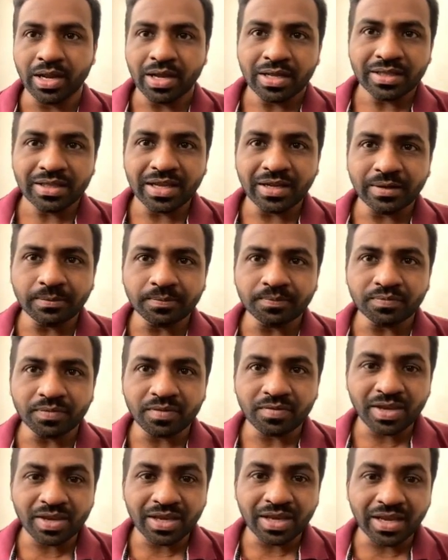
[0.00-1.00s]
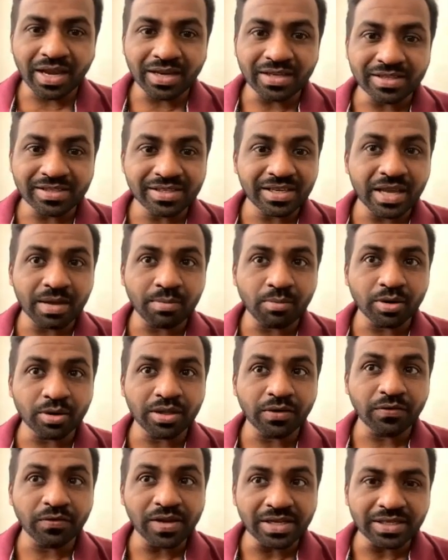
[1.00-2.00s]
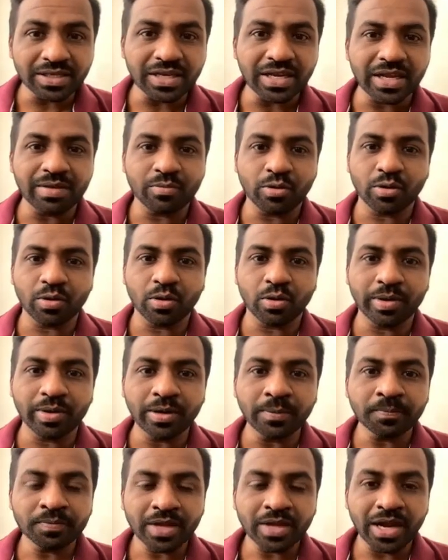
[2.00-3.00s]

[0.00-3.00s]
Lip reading: Then we can see about the fetal hemoglobin,